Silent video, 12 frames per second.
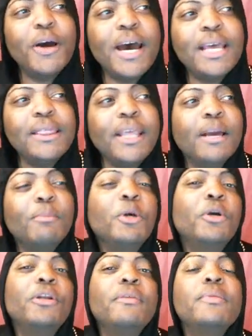I think I'm
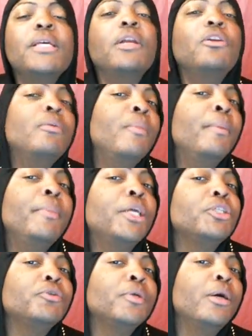gonna tell it on my
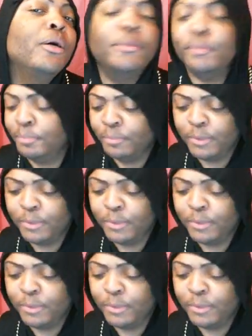Patreon.